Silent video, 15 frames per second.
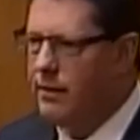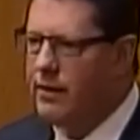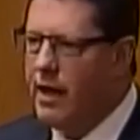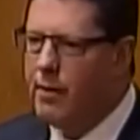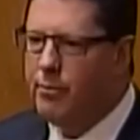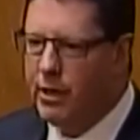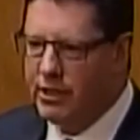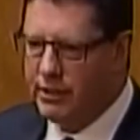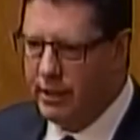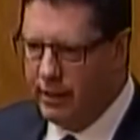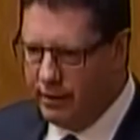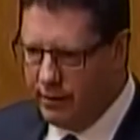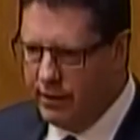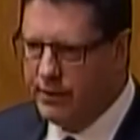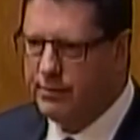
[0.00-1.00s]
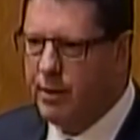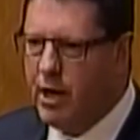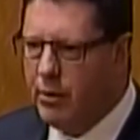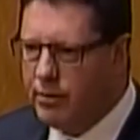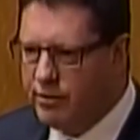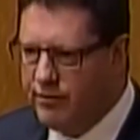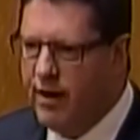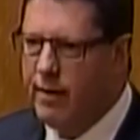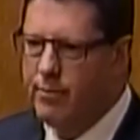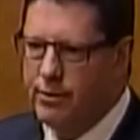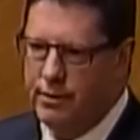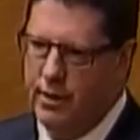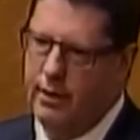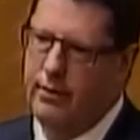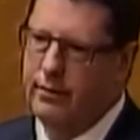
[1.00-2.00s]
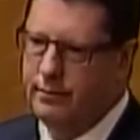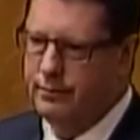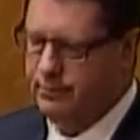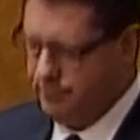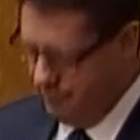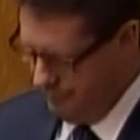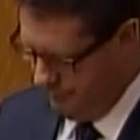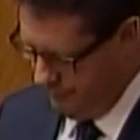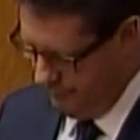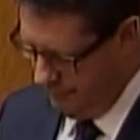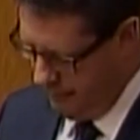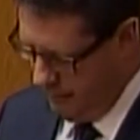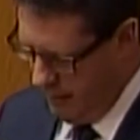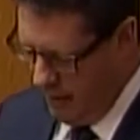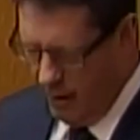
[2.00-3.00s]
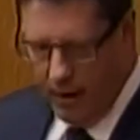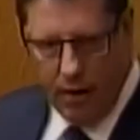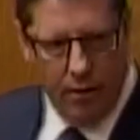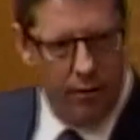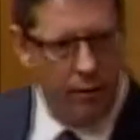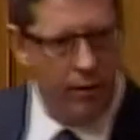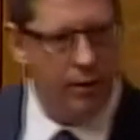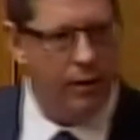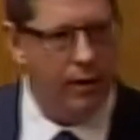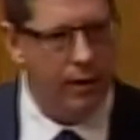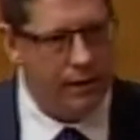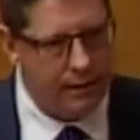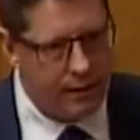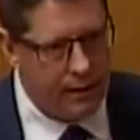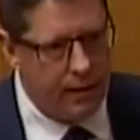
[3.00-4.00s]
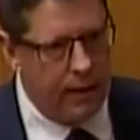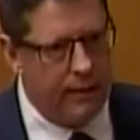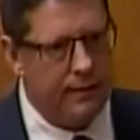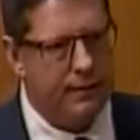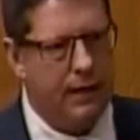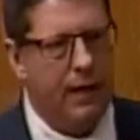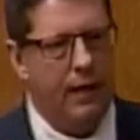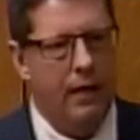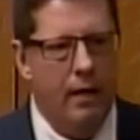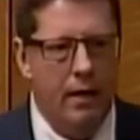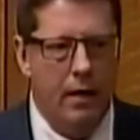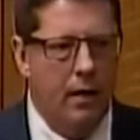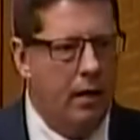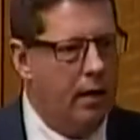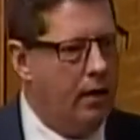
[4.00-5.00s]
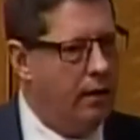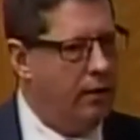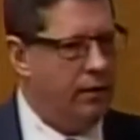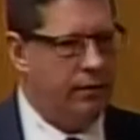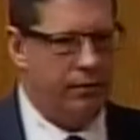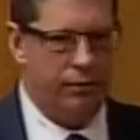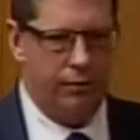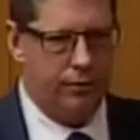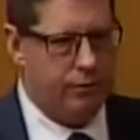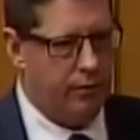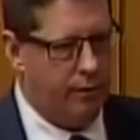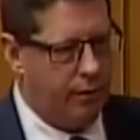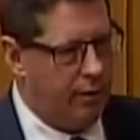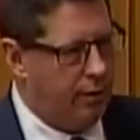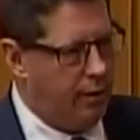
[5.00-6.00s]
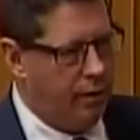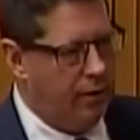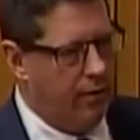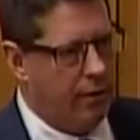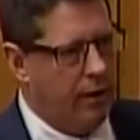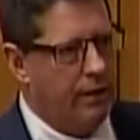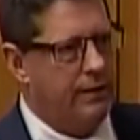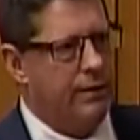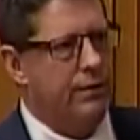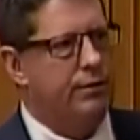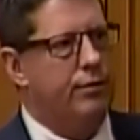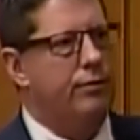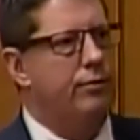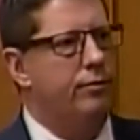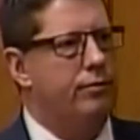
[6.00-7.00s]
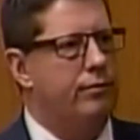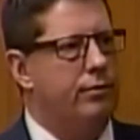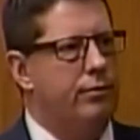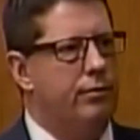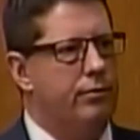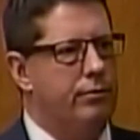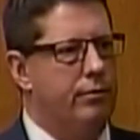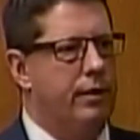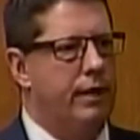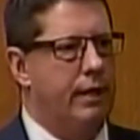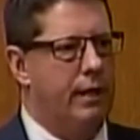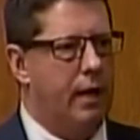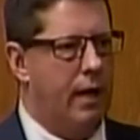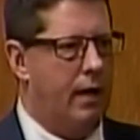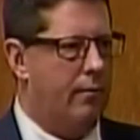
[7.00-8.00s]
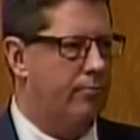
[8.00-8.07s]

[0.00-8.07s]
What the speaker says: that budget increased by almost 5%. Now, you could listen and say, you could listen to the